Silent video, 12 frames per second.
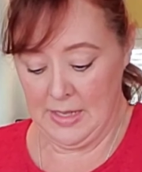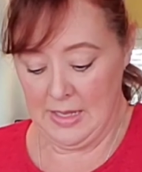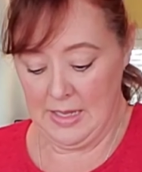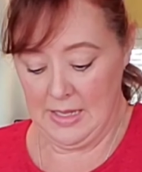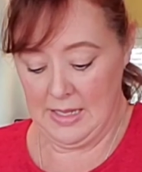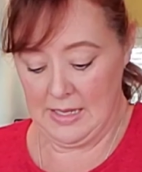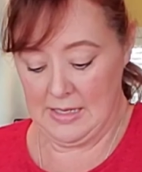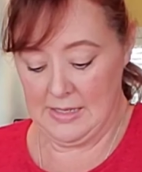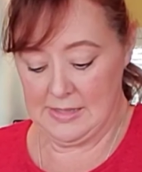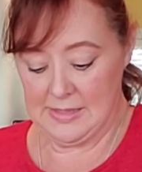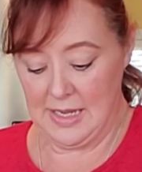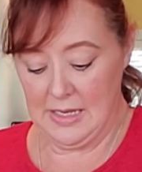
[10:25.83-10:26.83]
and I
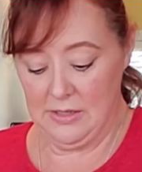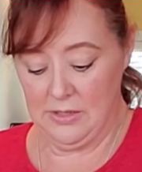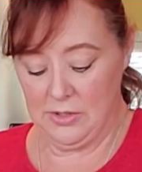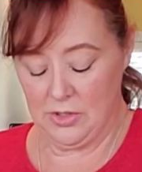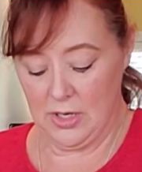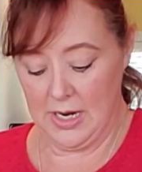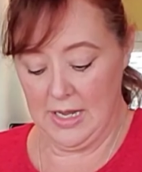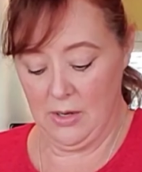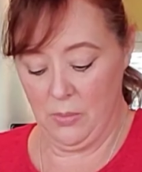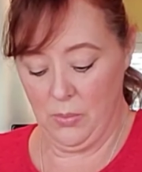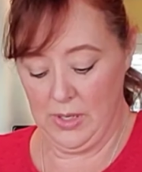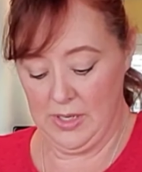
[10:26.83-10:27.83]
decided to try
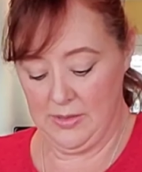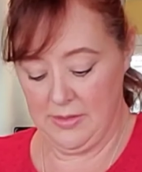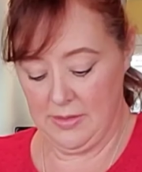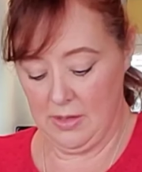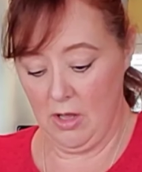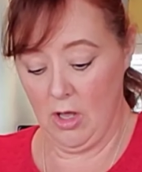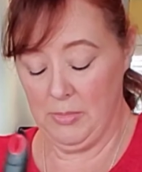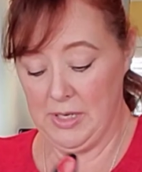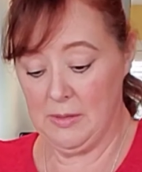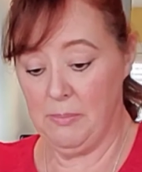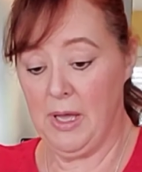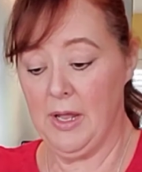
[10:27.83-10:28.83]
it with
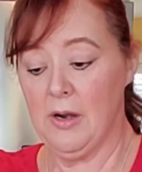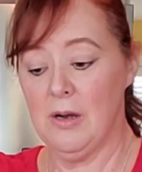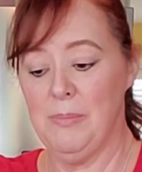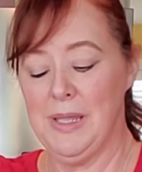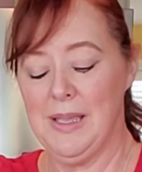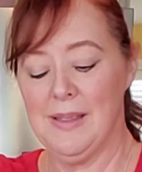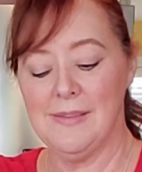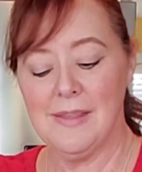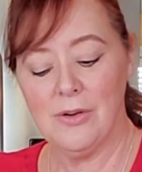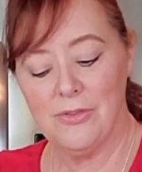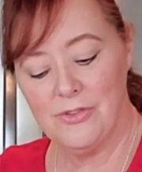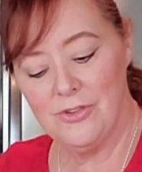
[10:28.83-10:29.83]
almond butter because
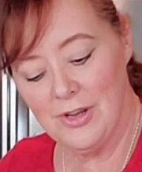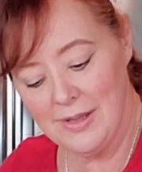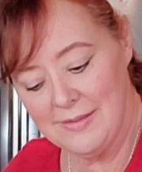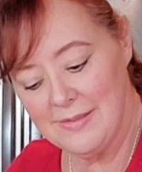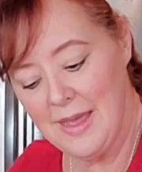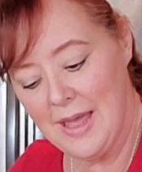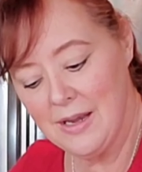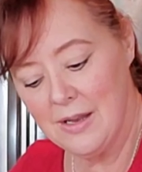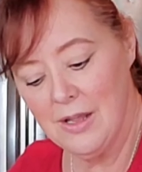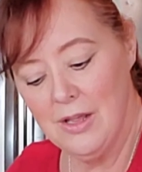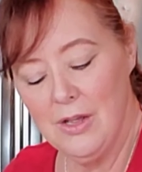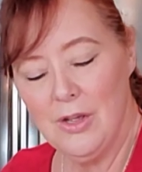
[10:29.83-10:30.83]
there's just that
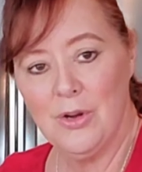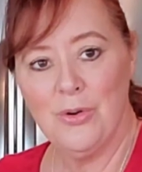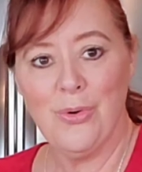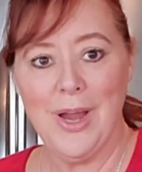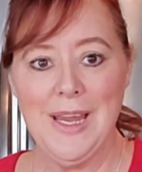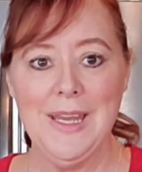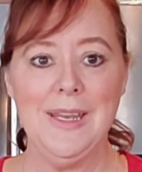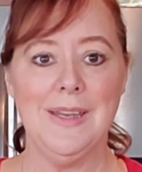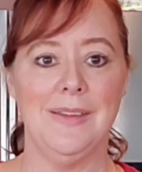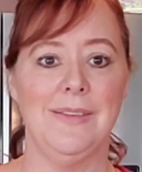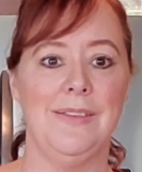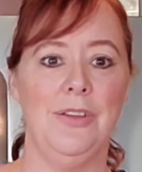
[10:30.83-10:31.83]

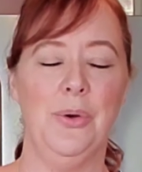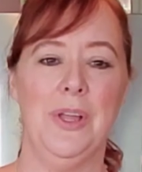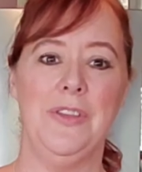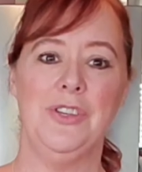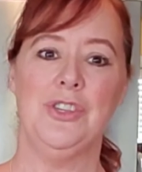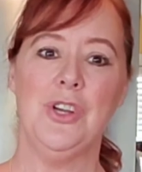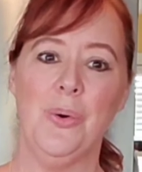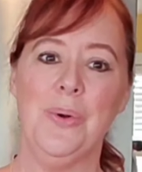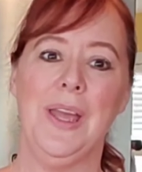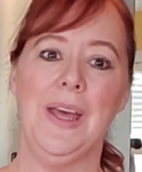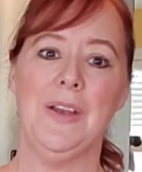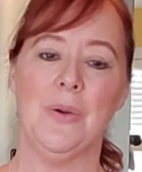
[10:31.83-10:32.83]
graininess to it that you don't
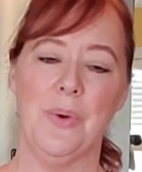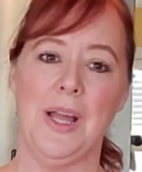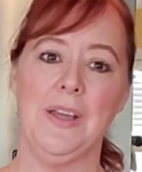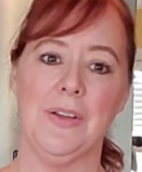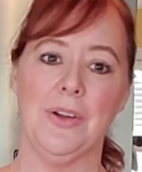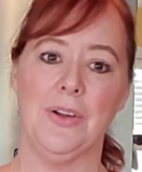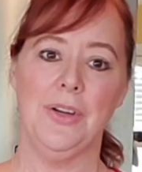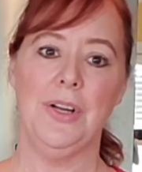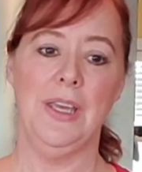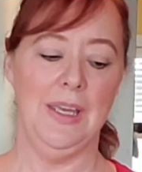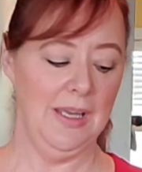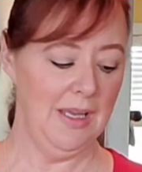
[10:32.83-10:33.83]
get in a regular
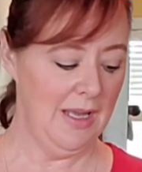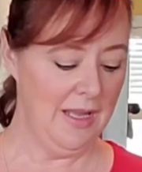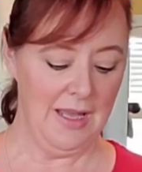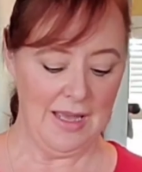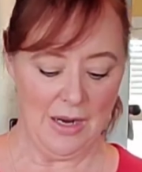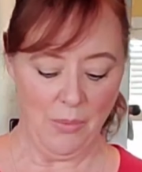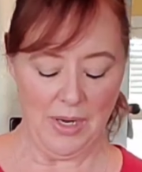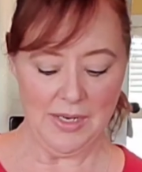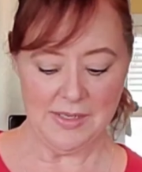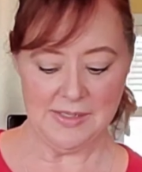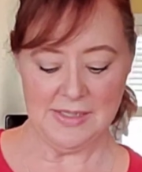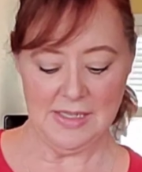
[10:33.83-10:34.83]
cookie. And I wanted
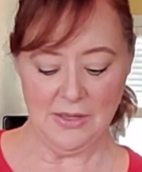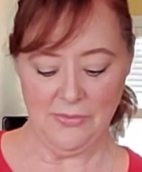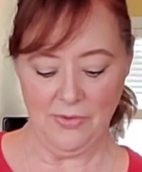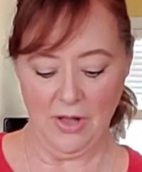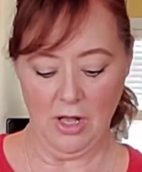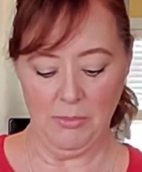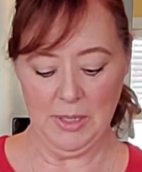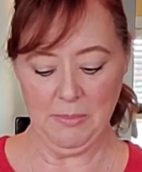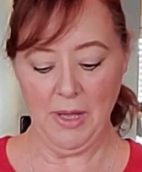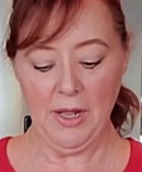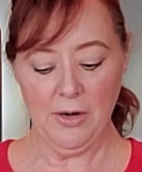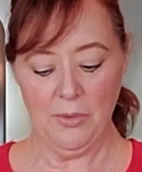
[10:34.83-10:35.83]
to see if almond
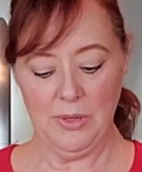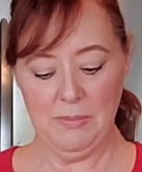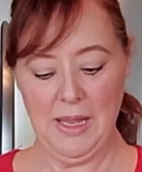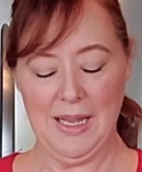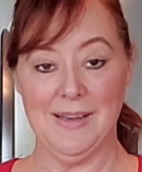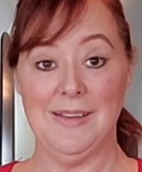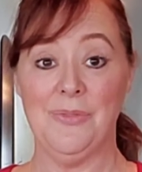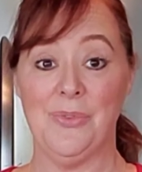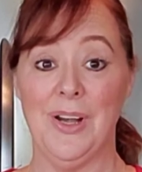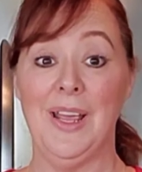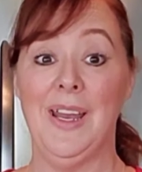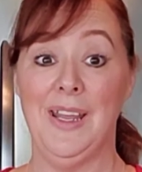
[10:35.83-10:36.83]
butter would make it
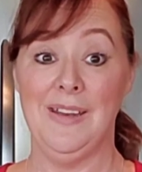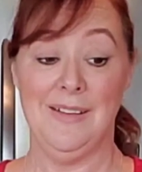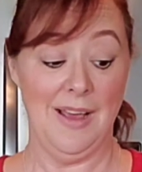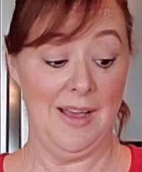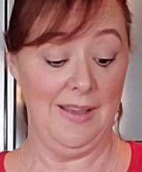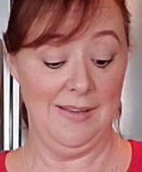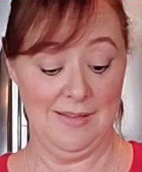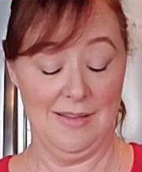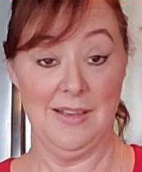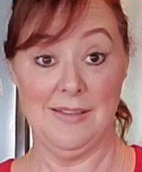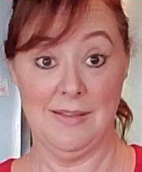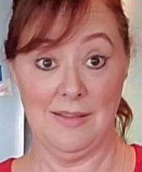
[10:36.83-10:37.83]
different, and it does.
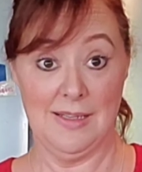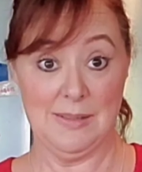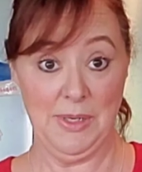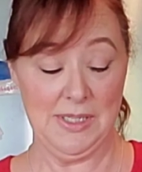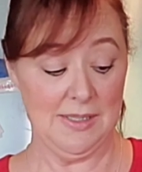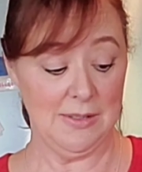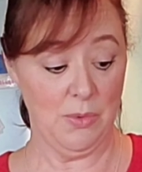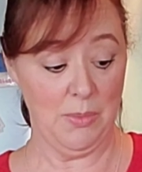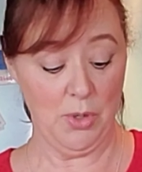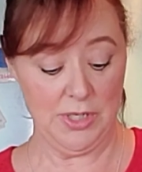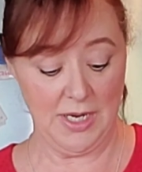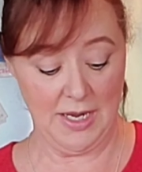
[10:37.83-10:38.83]
Let's mix this one
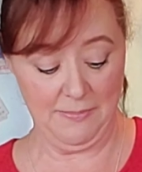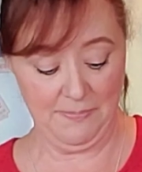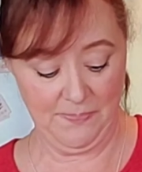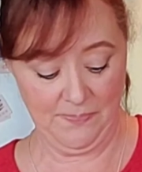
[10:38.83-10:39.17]
more time.